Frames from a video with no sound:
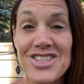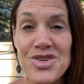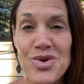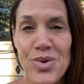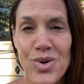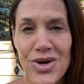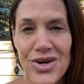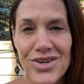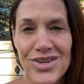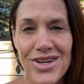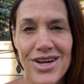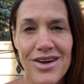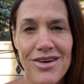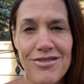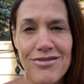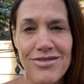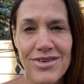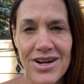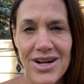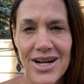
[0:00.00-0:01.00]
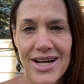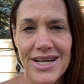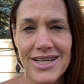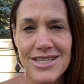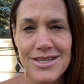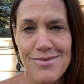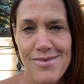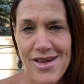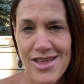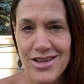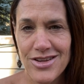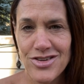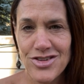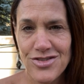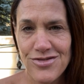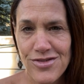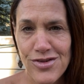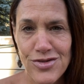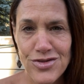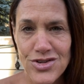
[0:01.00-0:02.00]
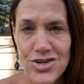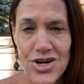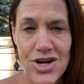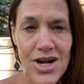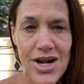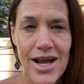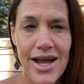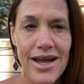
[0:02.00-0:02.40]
toward a very diminished future,